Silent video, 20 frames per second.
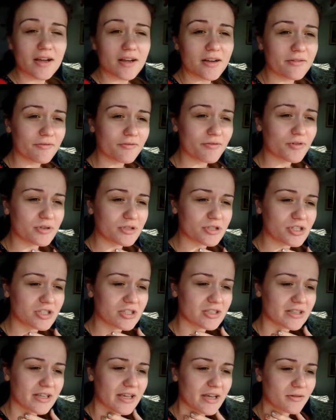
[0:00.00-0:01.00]

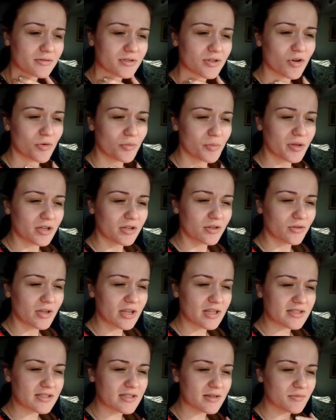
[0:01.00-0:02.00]
Unfortunately, I was hoping to
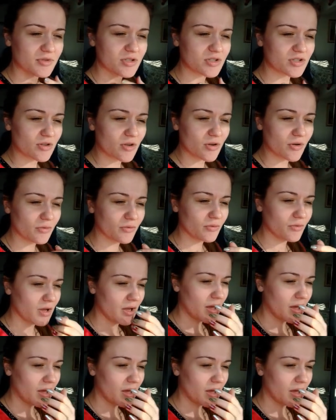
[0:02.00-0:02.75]
get some snow.